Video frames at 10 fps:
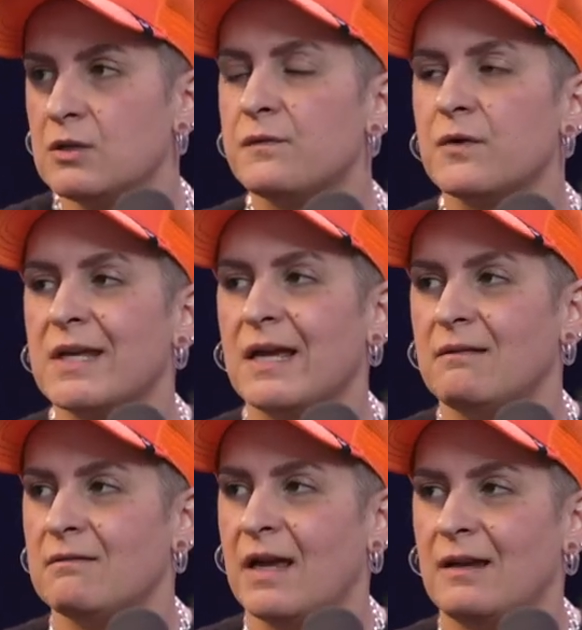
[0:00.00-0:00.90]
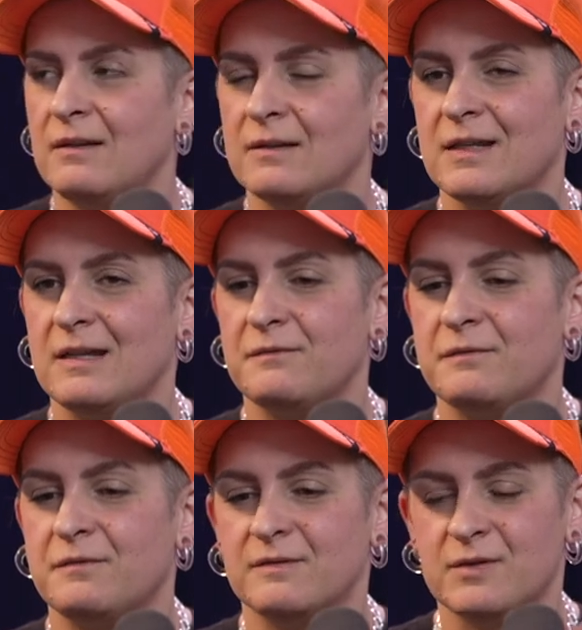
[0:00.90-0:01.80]
You forget that if
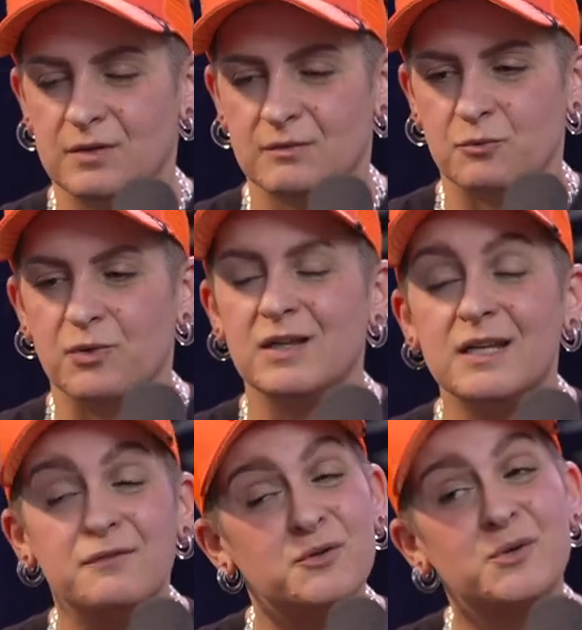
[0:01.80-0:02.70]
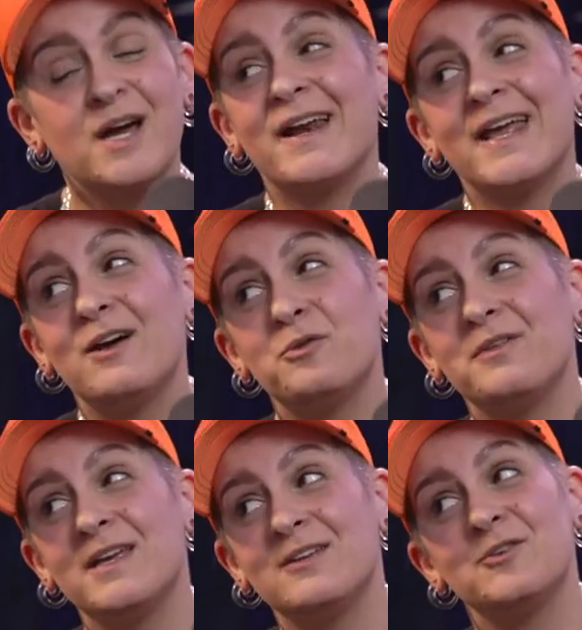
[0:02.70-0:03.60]
you're not healthy and you're